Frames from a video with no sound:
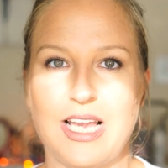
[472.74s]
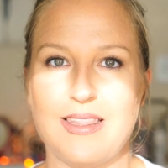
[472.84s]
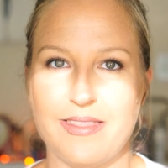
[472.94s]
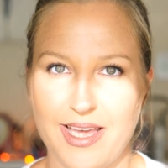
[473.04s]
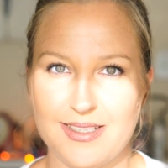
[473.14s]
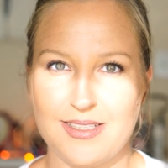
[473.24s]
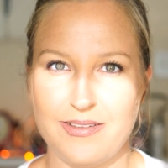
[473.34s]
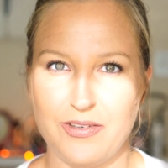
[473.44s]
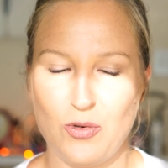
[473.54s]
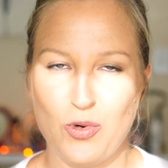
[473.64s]
That's
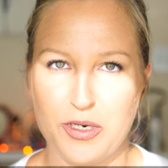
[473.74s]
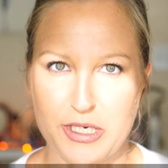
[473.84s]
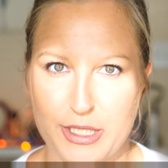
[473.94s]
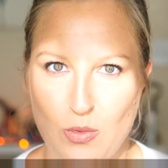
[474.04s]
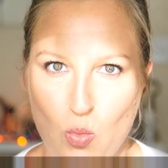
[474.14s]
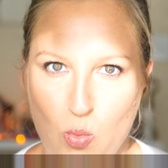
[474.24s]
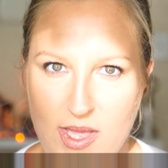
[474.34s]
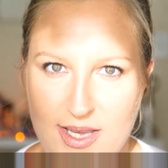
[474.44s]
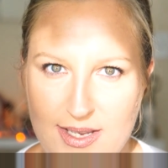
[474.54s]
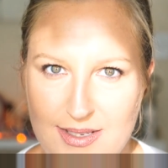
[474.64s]
even worse.
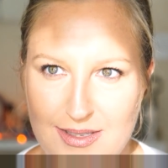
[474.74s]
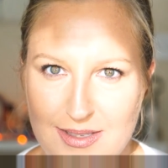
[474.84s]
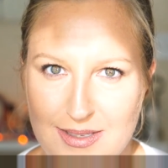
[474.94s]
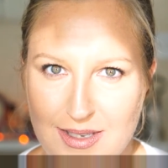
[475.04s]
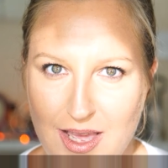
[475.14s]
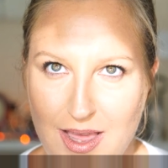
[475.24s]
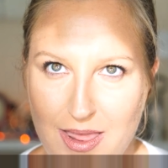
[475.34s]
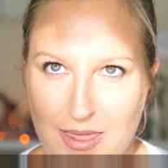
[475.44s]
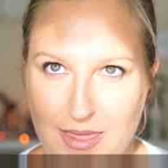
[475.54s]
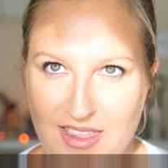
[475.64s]
What?
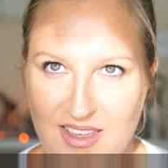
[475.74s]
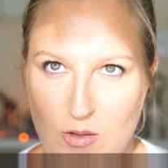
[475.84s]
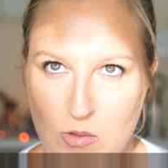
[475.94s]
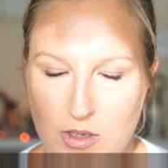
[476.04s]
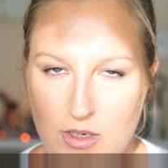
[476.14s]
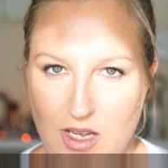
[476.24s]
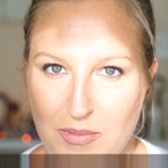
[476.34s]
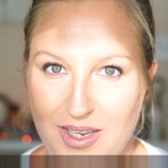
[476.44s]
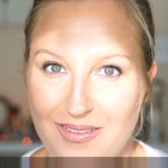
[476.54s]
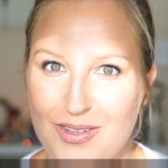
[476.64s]
Uh, what? I
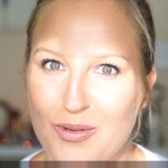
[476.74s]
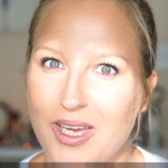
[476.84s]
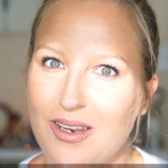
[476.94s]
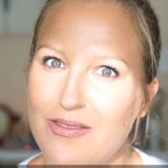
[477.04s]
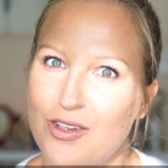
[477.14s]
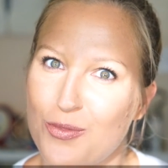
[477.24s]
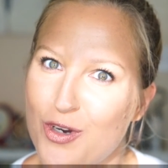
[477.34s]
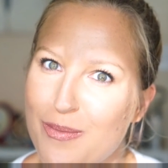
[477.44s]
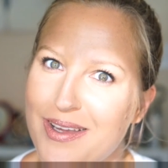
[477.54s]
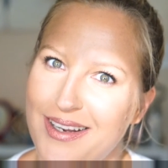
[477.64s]
might have to wait a few
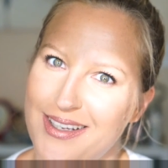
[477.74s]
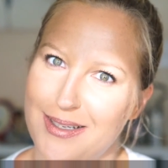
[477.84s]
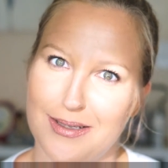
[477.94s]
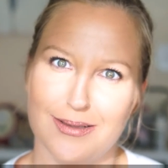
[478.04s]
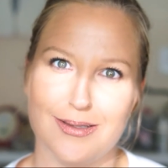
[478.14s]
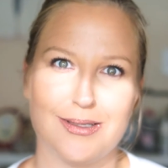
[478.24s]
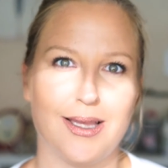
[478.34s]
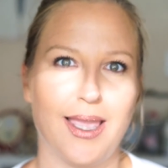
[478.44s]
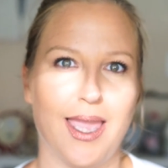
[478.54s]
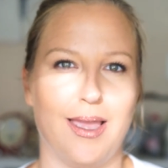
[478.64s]
more minutes
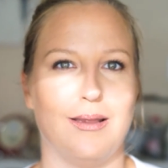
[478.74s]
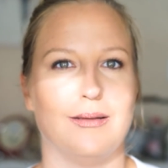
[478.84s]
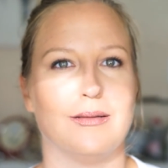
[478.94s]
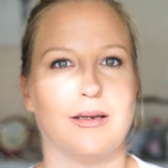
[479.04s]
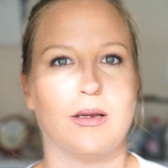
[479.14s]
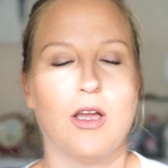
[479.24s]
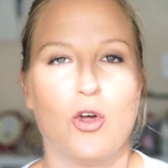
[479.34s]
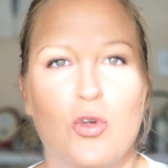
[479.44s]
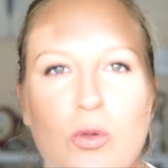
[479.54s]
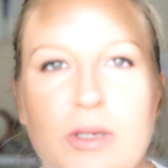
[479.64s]
again.
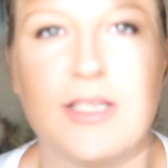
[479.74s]
Oh, but